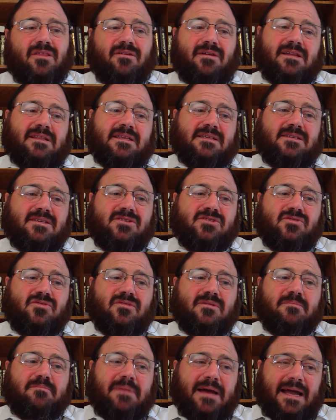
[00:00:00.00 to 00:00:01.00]
And there's a
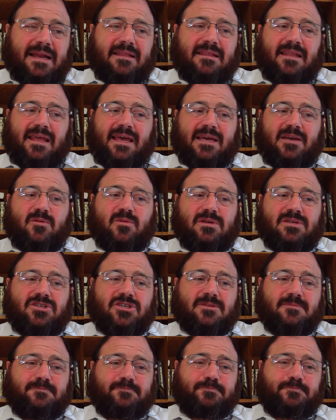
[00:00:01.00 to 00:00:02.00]
certain body
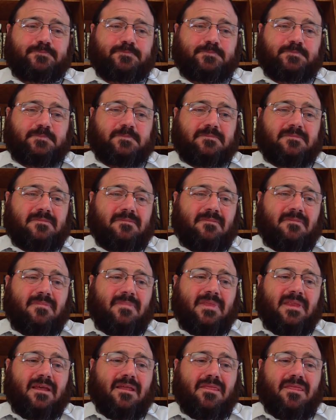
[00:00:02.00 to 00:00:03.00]
language
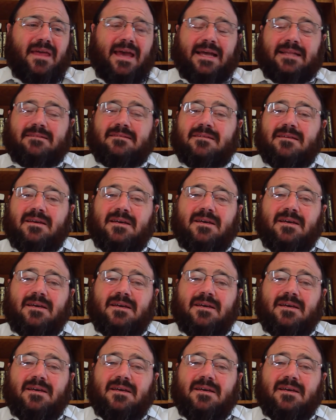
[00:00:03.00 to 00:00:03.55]
that